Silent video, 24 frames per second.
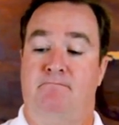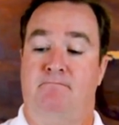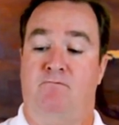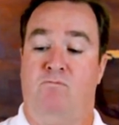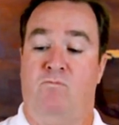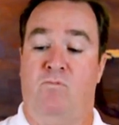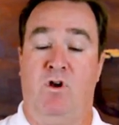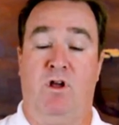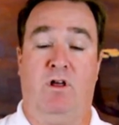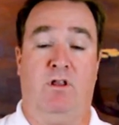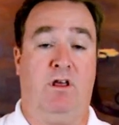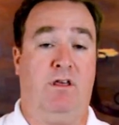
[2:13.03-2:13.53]

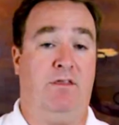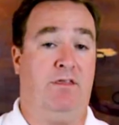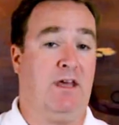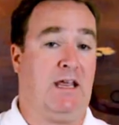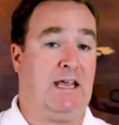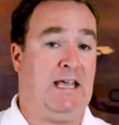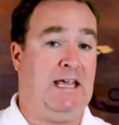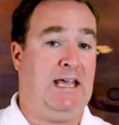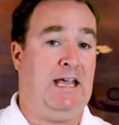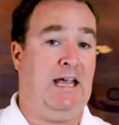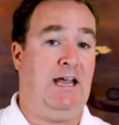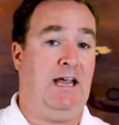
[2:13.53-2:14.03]
really the
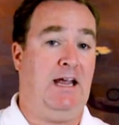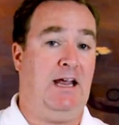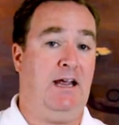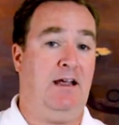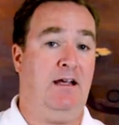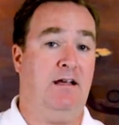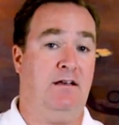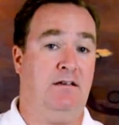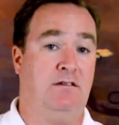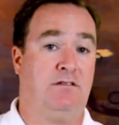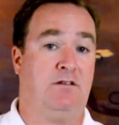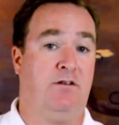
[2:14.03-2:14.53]
key
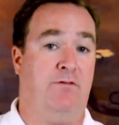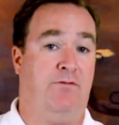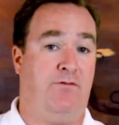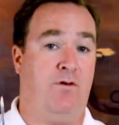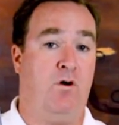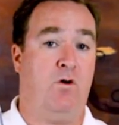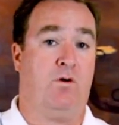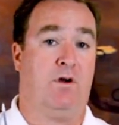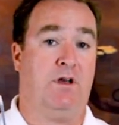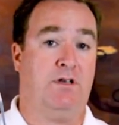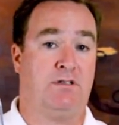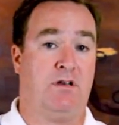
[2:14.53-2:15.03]
is to
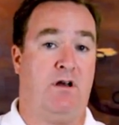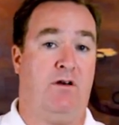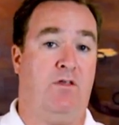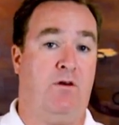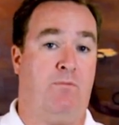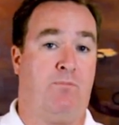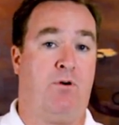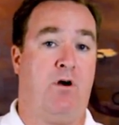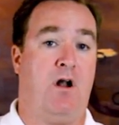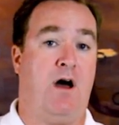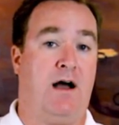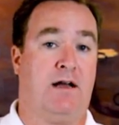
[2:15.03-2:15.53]
focus on
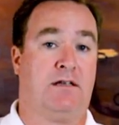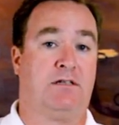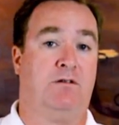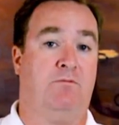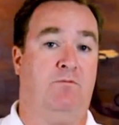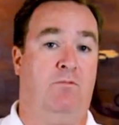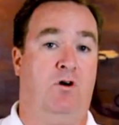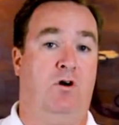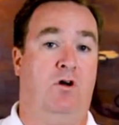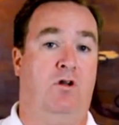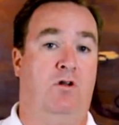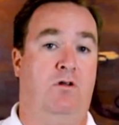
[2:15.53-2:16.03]
the
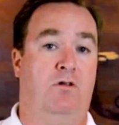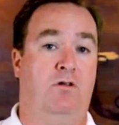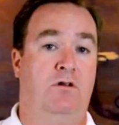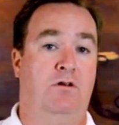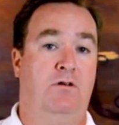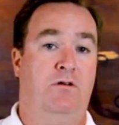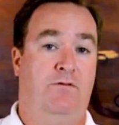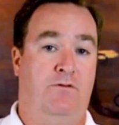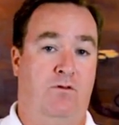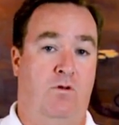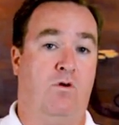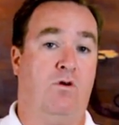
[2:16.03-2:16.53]
proximal
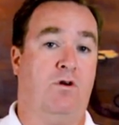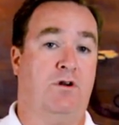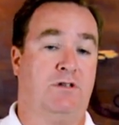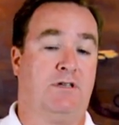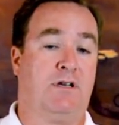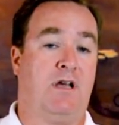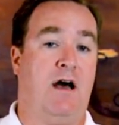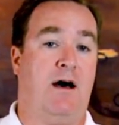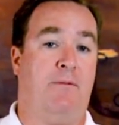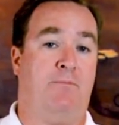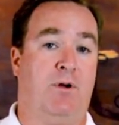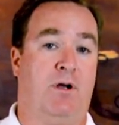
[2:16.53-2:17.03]

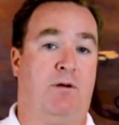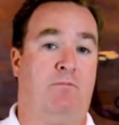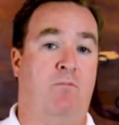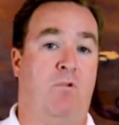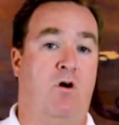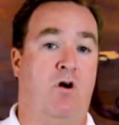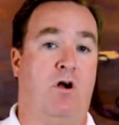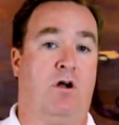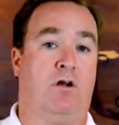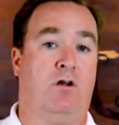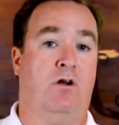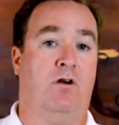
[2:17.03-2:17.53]
fluoroscopic
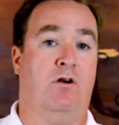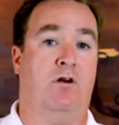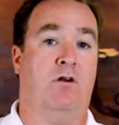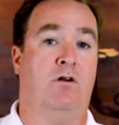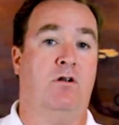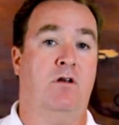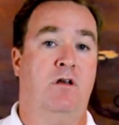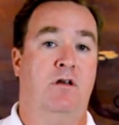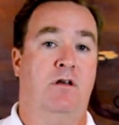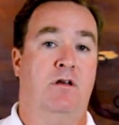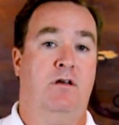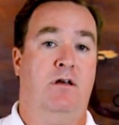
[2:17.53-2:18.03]

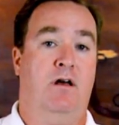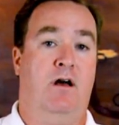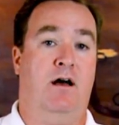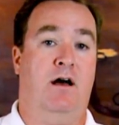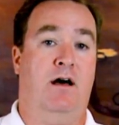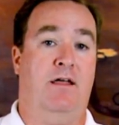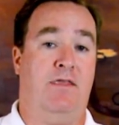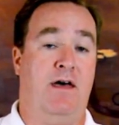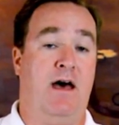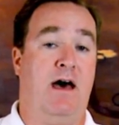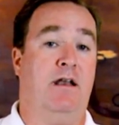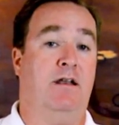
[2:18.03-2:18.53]
marker.
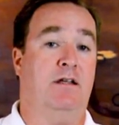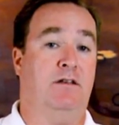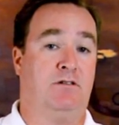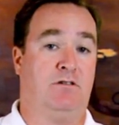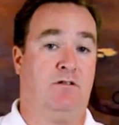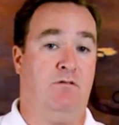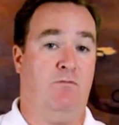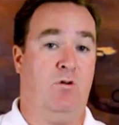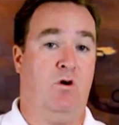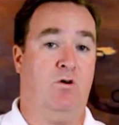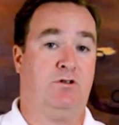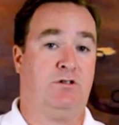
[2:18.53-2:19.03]
That is
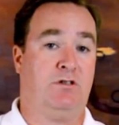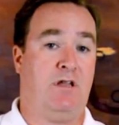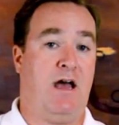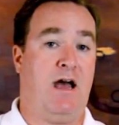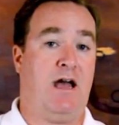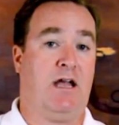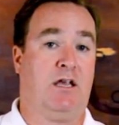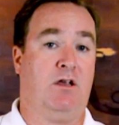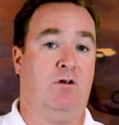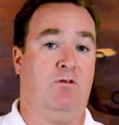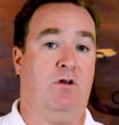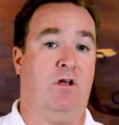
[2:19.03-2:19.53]
the most
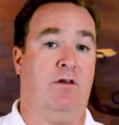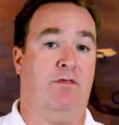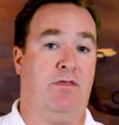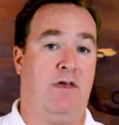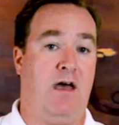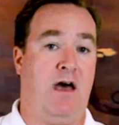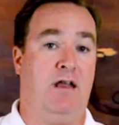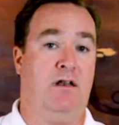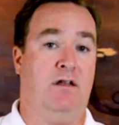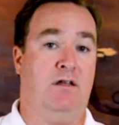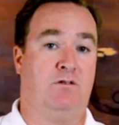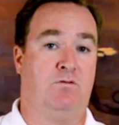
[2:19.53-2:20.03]
accurate.
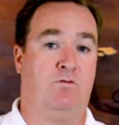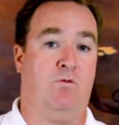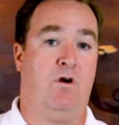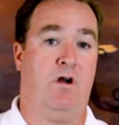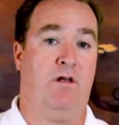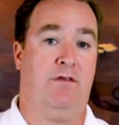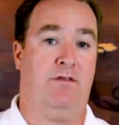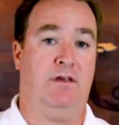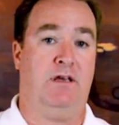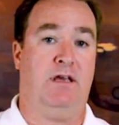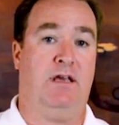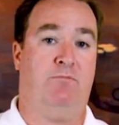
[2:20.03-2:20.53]
That is
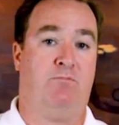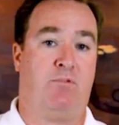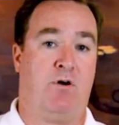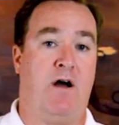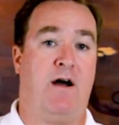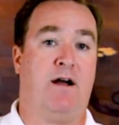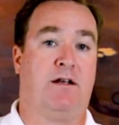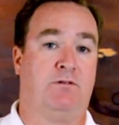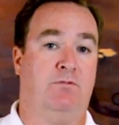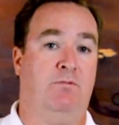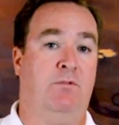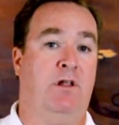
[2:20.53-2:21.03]
where the
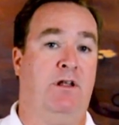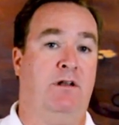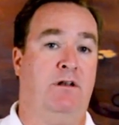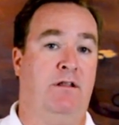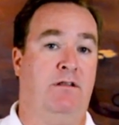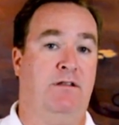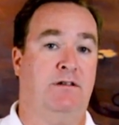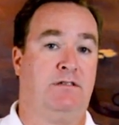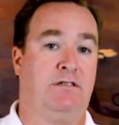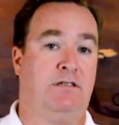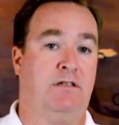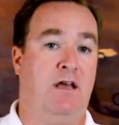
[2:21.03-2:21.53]
proximal end
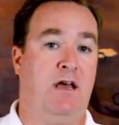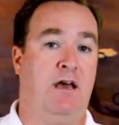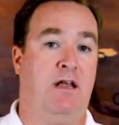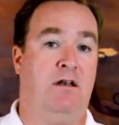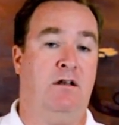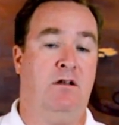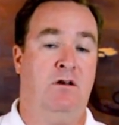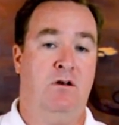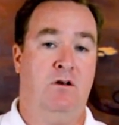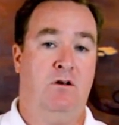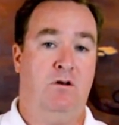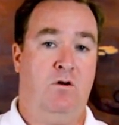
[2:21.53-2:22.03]
of the
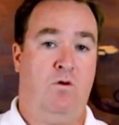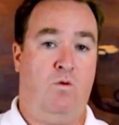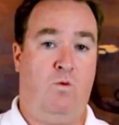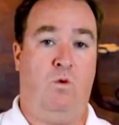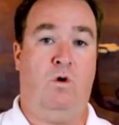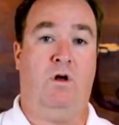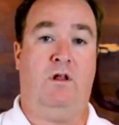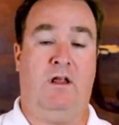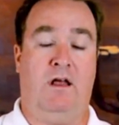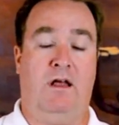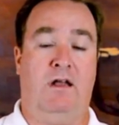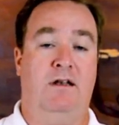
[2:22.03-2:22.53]
stent
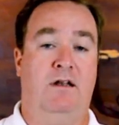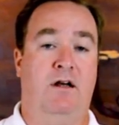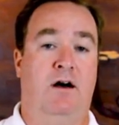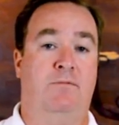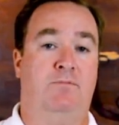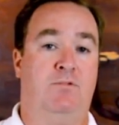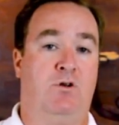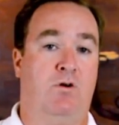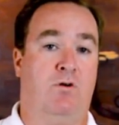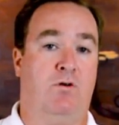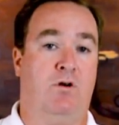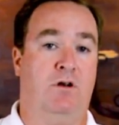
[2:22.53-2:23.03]
will end
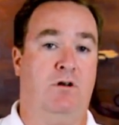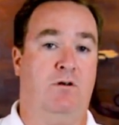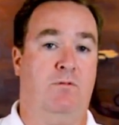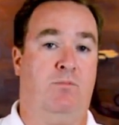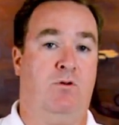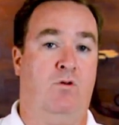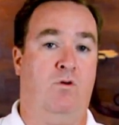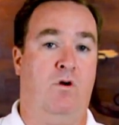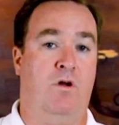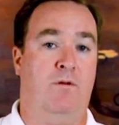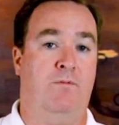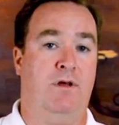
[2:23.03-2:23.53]
up during
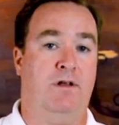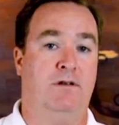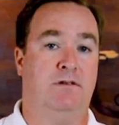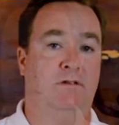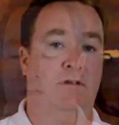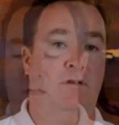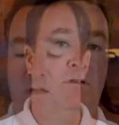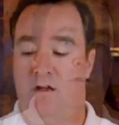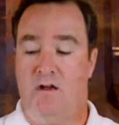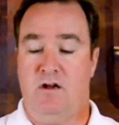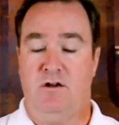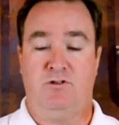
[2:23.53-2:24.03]
deployment.
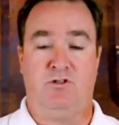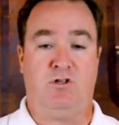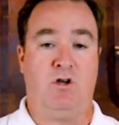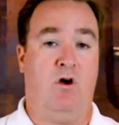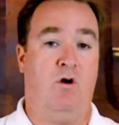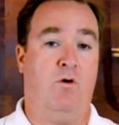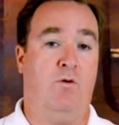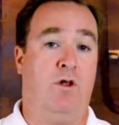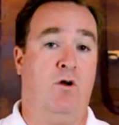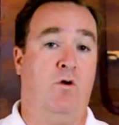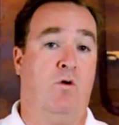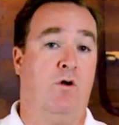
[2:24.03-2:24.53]

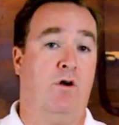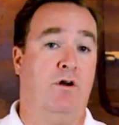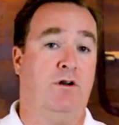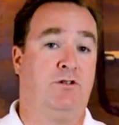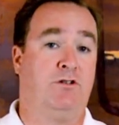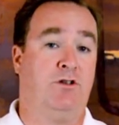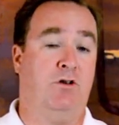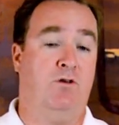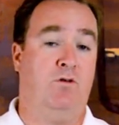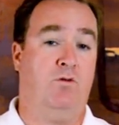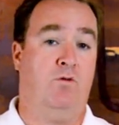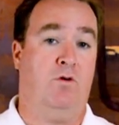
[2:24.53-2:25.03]
So in order
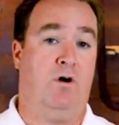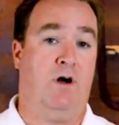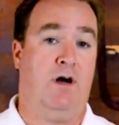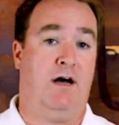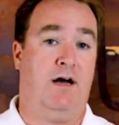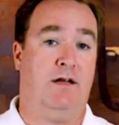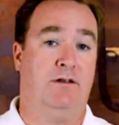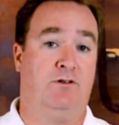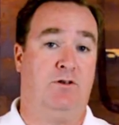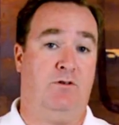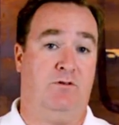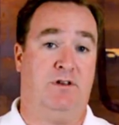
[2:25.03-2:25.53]

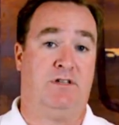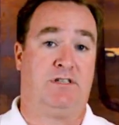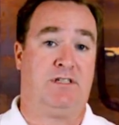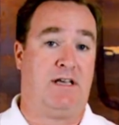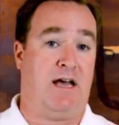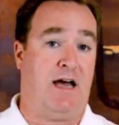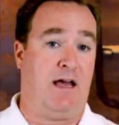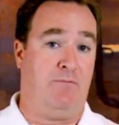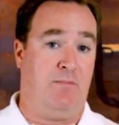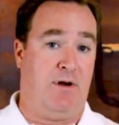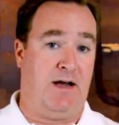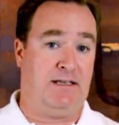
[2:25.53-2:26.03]
to do the
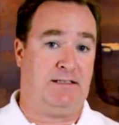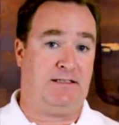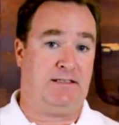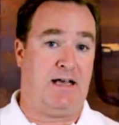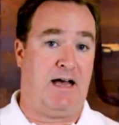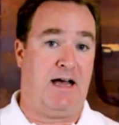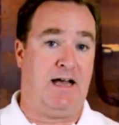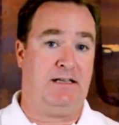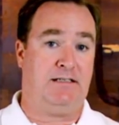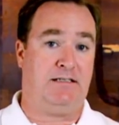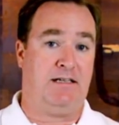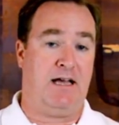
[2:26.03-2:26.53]

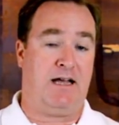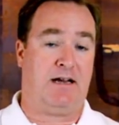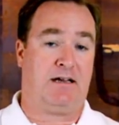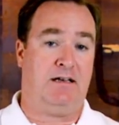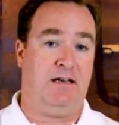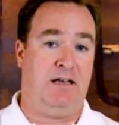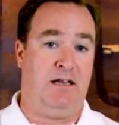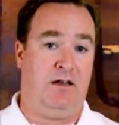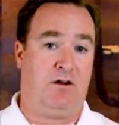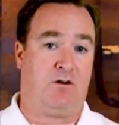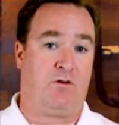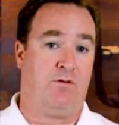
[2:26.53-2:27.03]
side-by-side
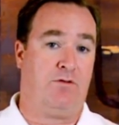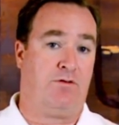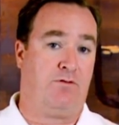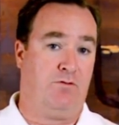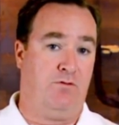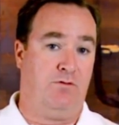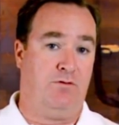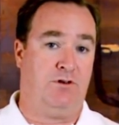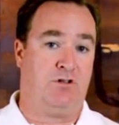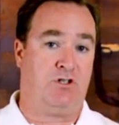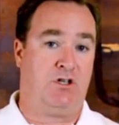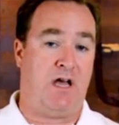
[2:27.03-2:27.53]
technique or
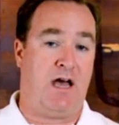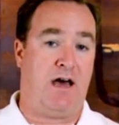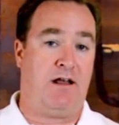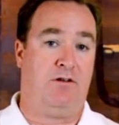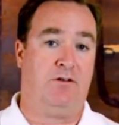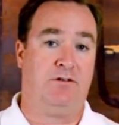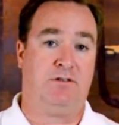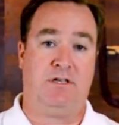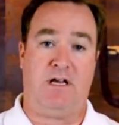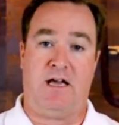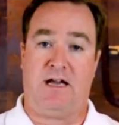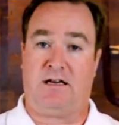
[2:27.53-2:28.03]
through the
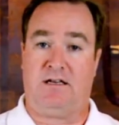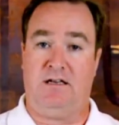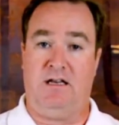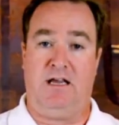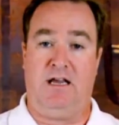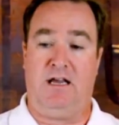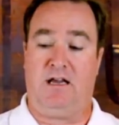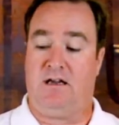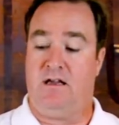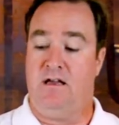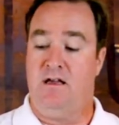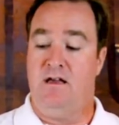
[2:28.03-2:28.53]
channel
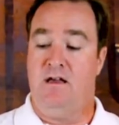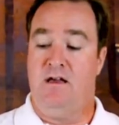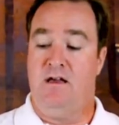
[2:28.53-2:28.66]
technique,